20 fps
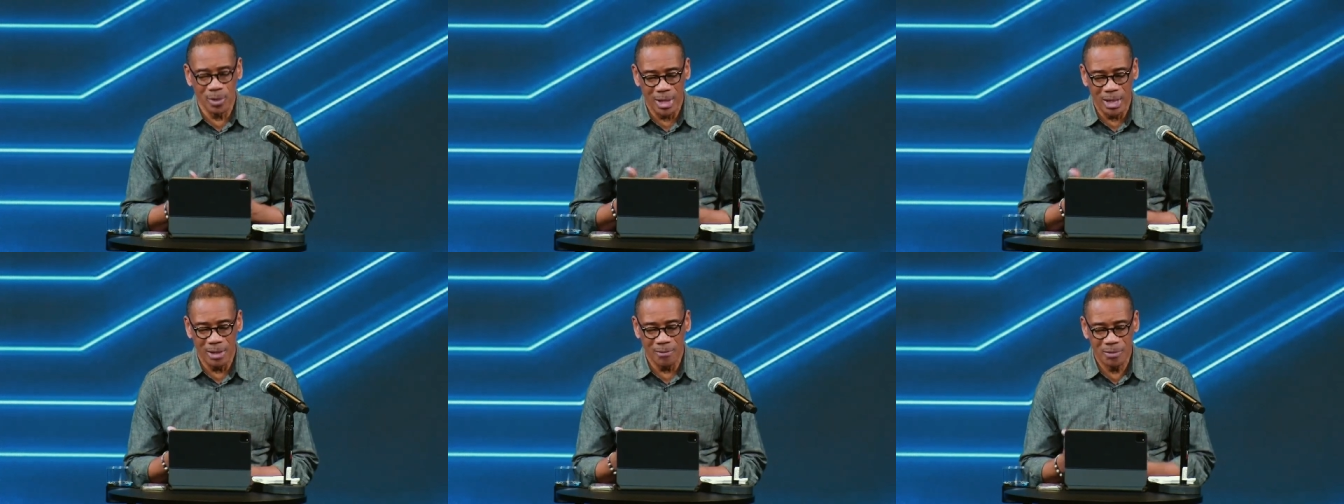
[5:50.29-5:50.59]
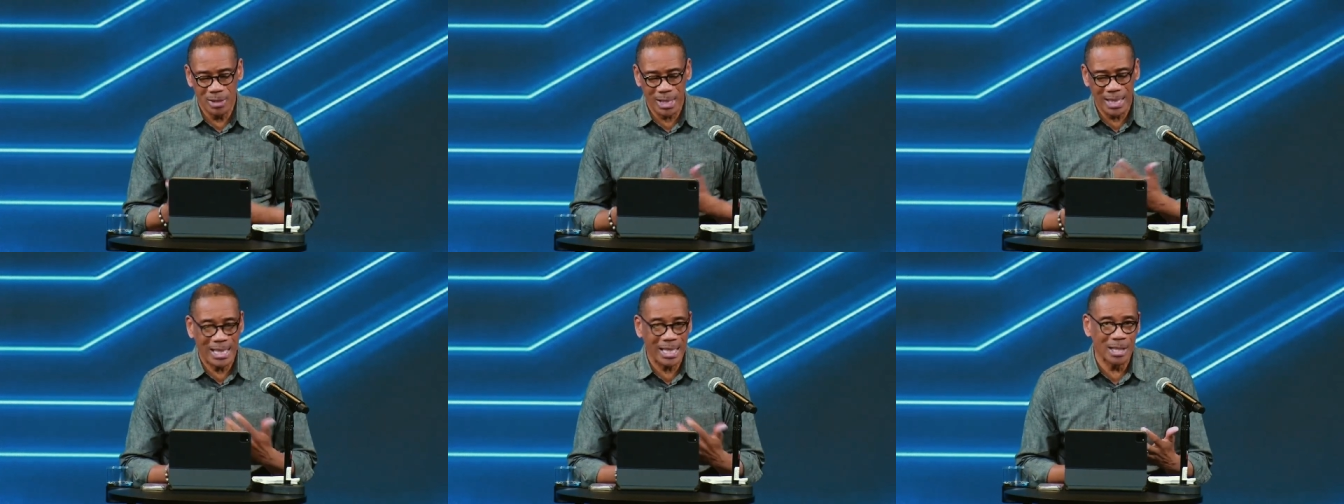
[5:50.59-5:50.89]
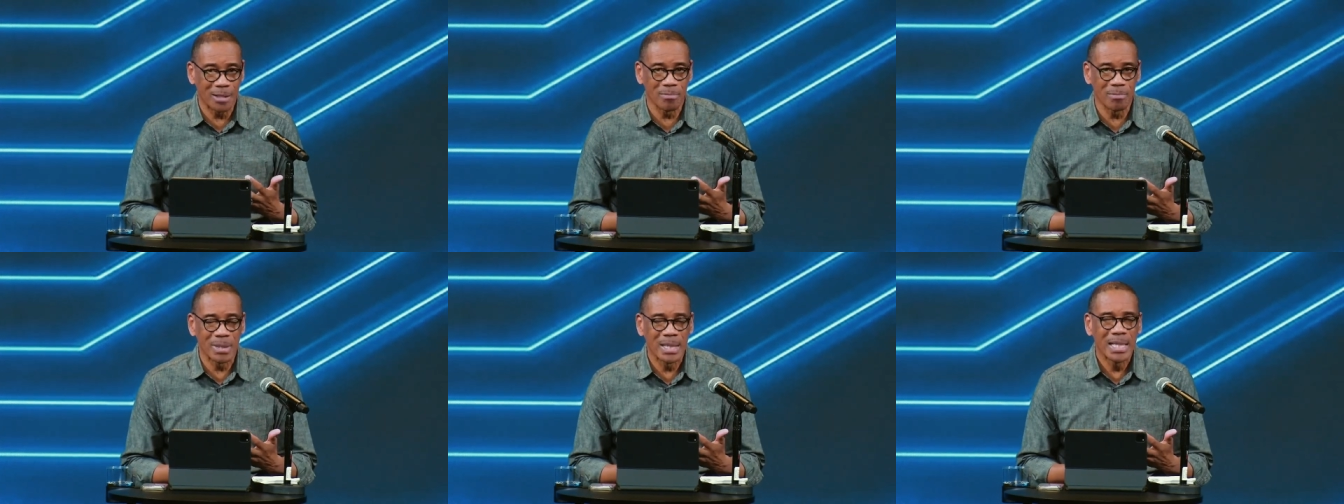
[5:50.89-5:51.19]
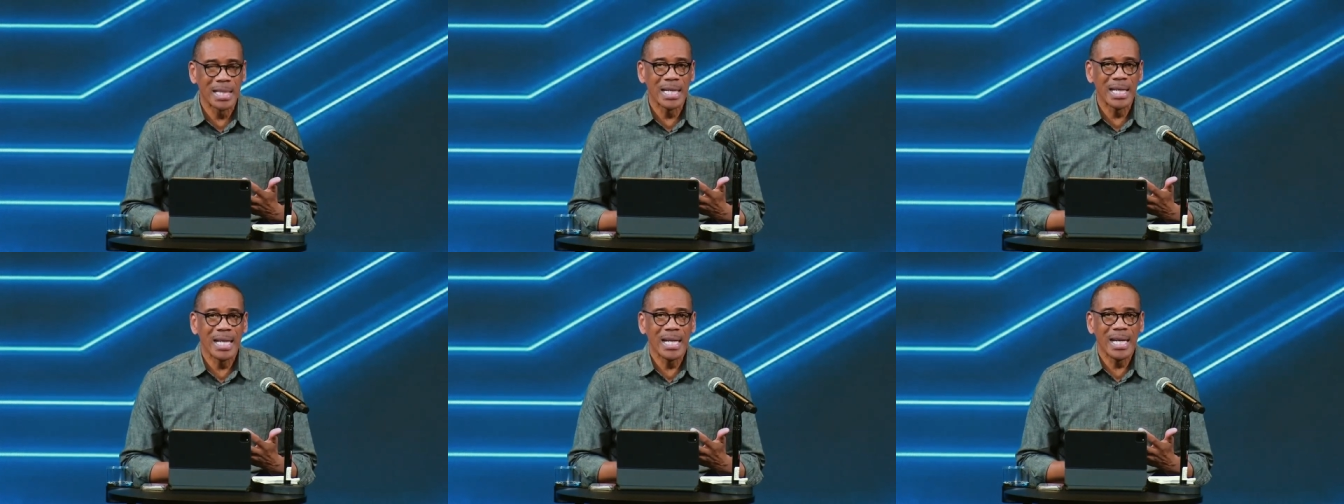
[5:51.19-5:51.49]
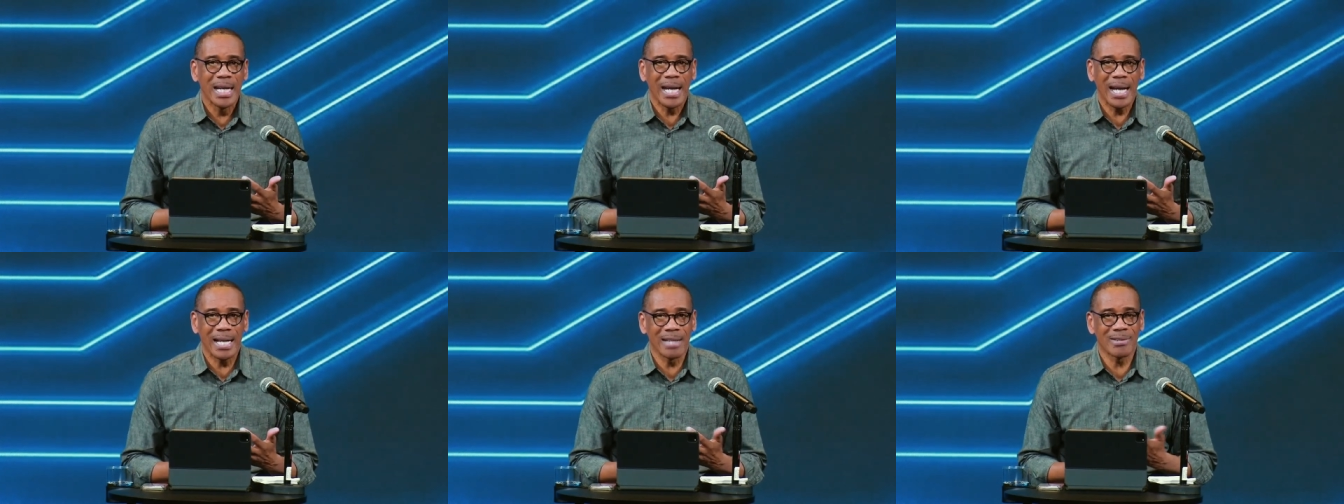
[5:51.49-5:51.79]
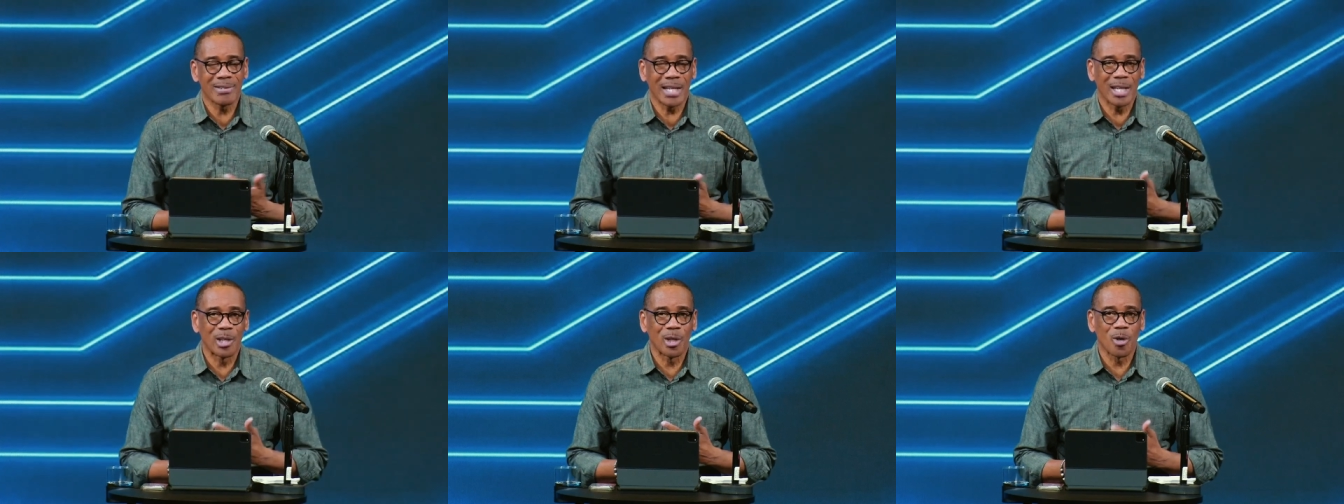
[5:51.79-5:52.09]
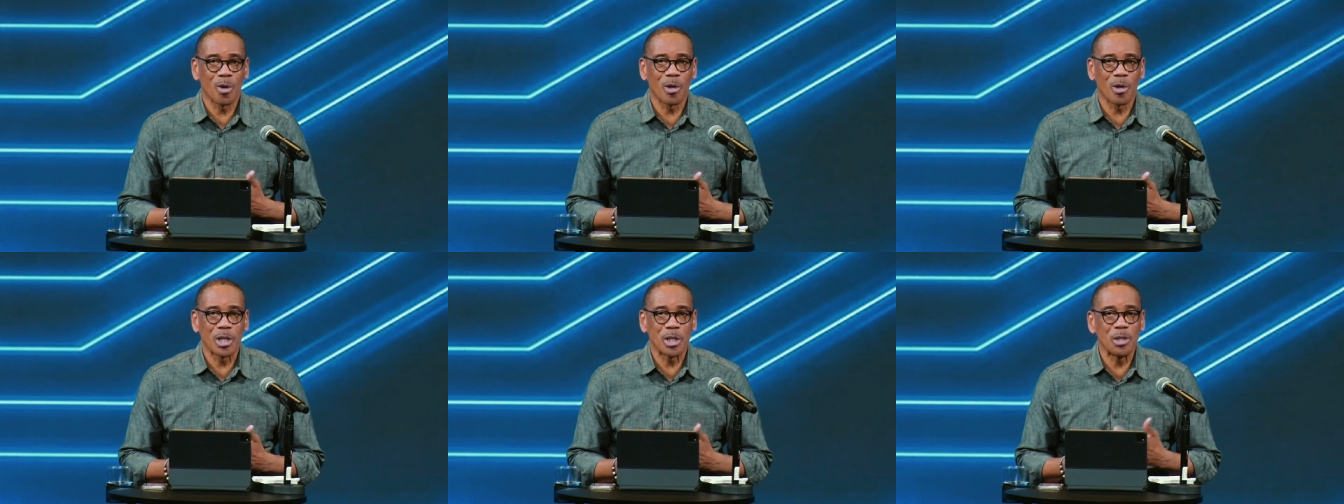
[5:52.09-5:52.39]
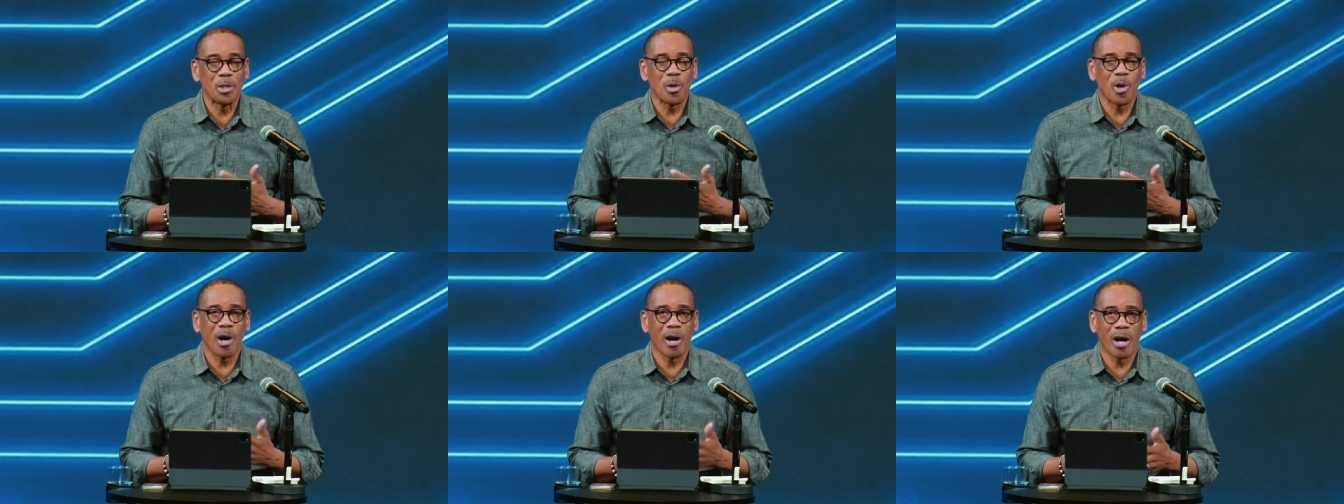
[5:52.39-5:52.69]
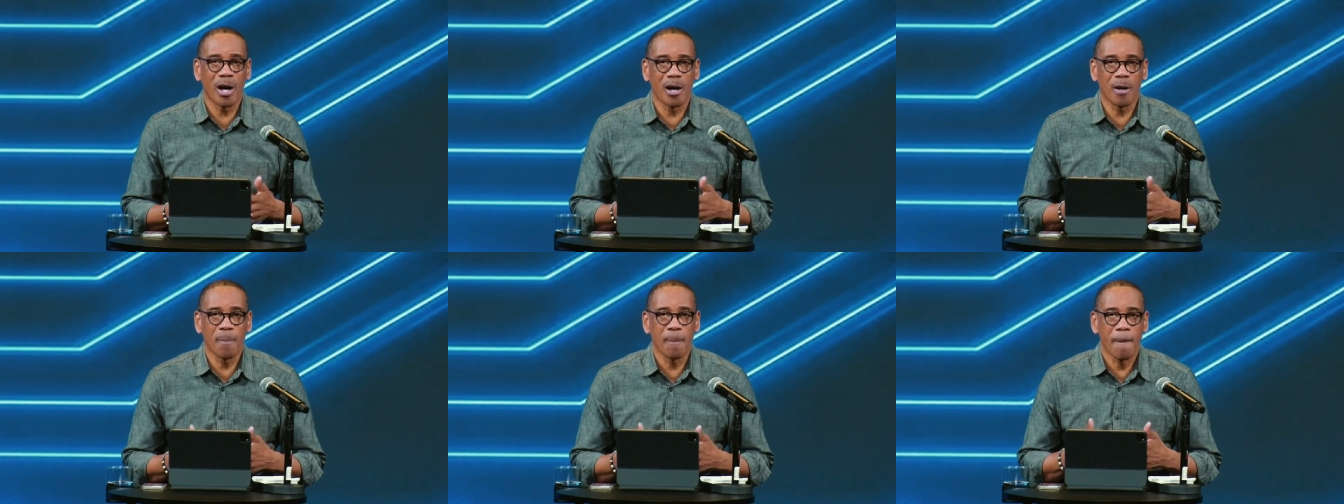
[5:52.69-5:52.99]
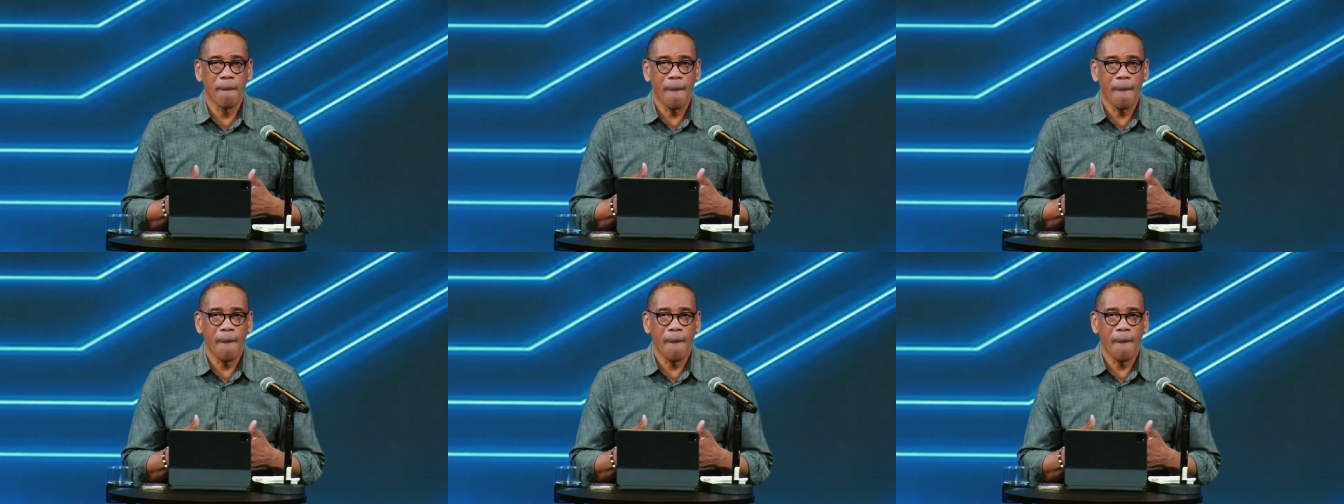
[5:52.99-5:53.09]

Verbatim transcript: love to Him and say, Lord, you are